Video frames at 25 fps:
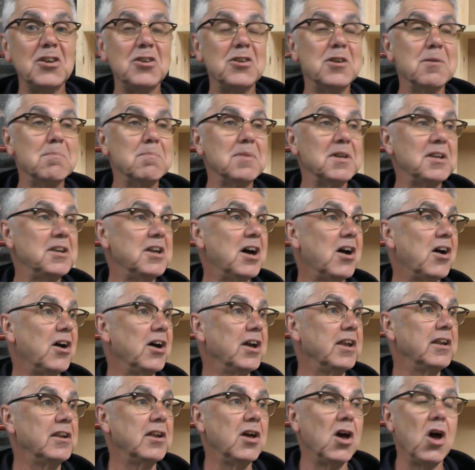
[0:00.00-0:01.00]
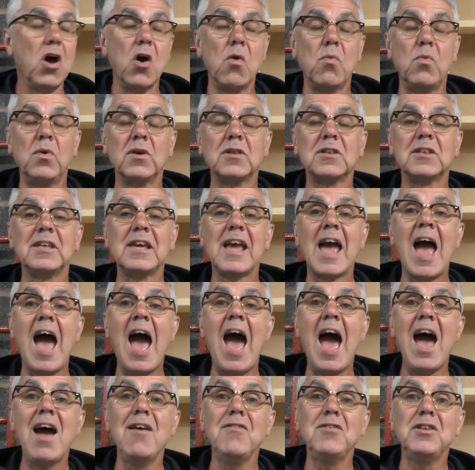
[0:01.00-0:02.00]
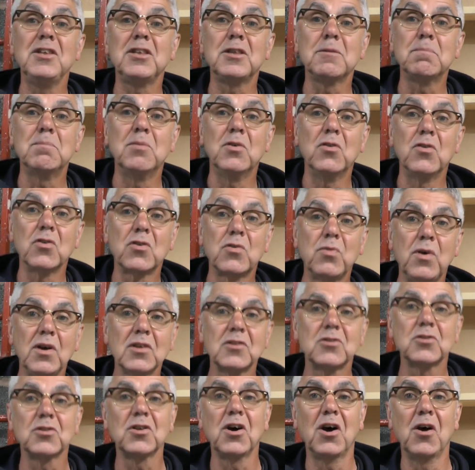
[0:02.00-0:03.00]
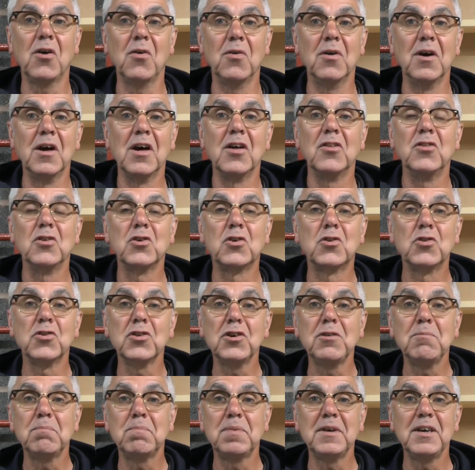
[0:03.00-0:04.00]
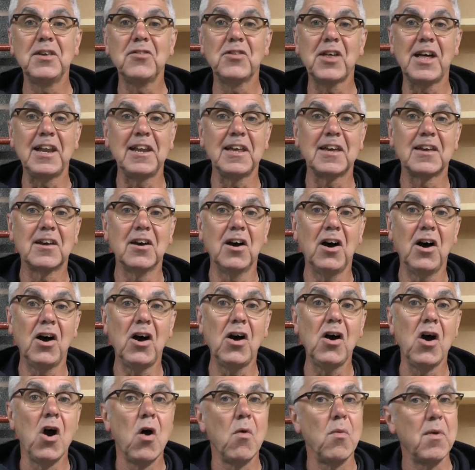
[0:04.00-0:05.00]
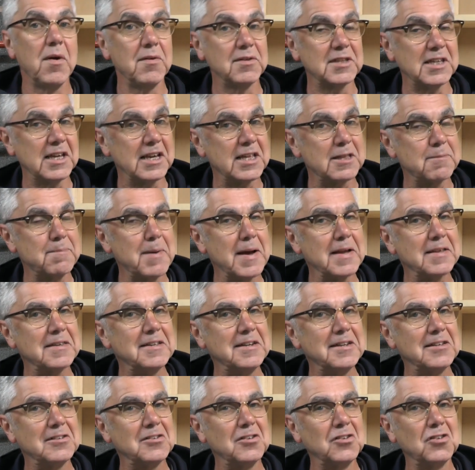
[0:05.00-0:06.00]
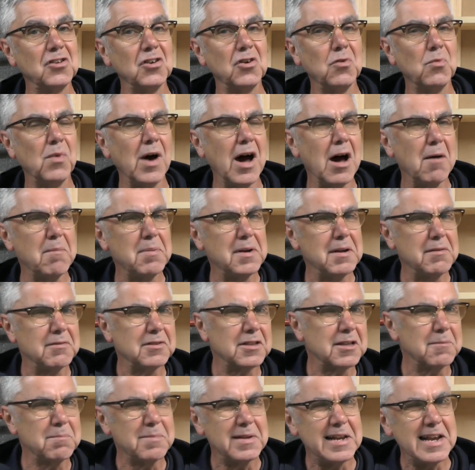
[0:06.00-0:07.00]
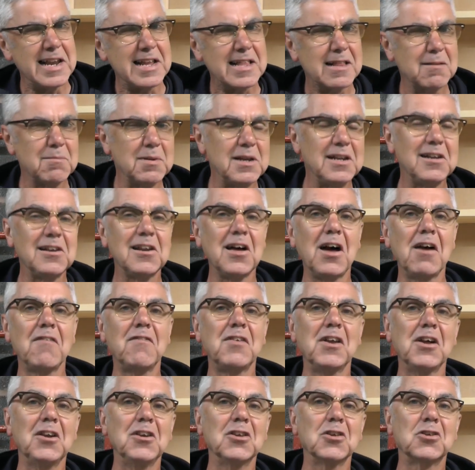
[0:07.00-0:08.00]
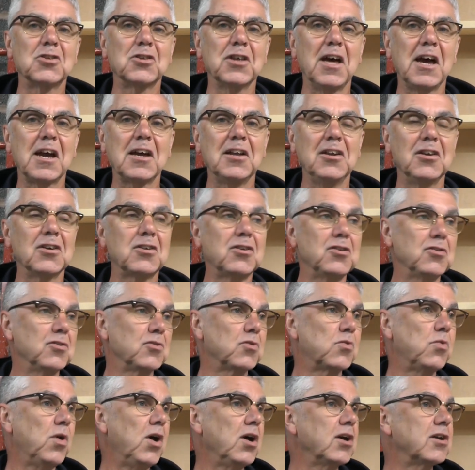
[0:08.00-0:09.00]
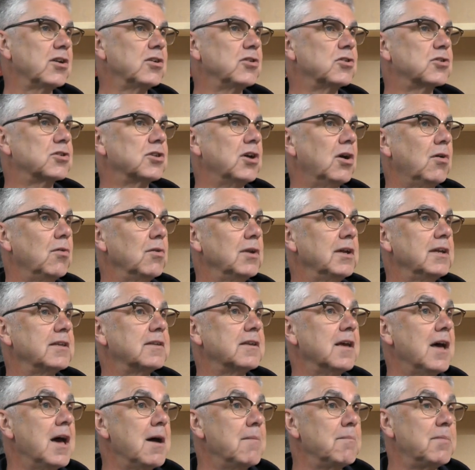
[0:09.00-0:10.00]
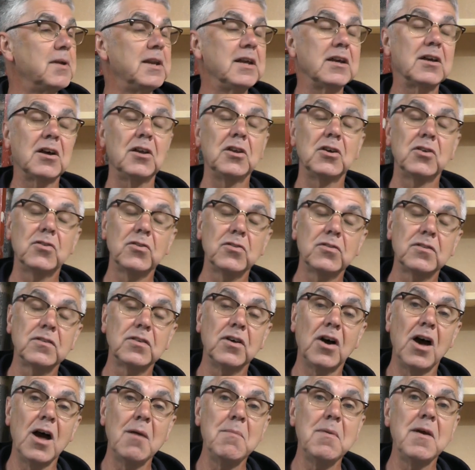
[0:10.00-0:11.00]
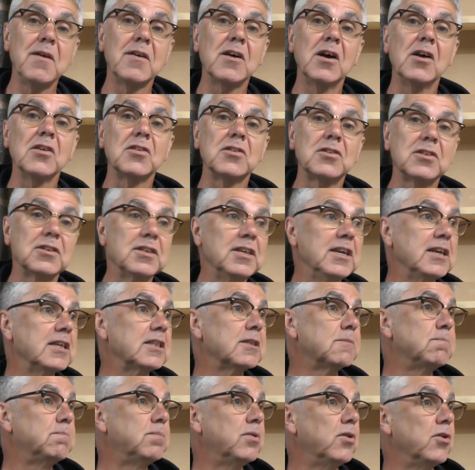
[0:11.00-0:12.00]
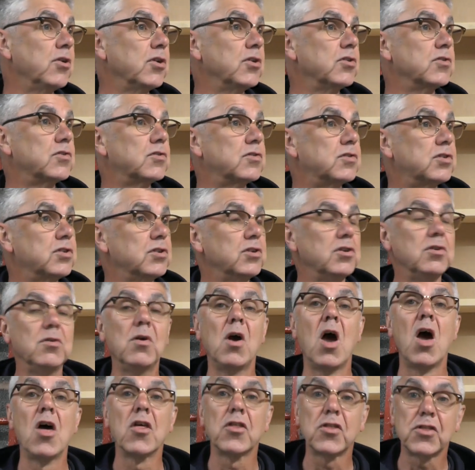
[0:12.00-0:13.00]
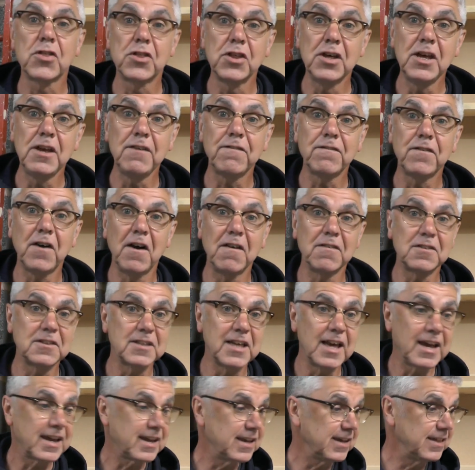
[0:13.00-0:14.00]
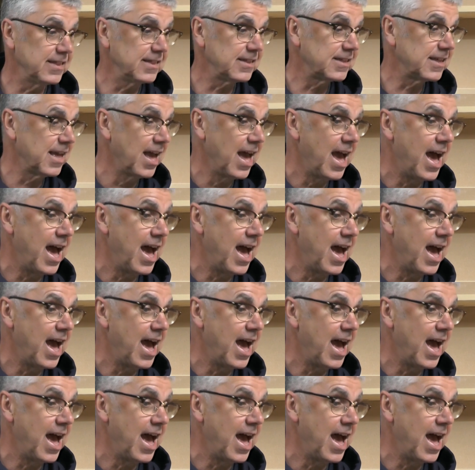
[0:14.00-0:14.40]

at number 9, was the Audi Sport Quattro, the Group B rally car. We was expecting it to do well, but it was a little bit lively on the track and I couldn't quite control it, but it got a good time. It got 6.235 seconds,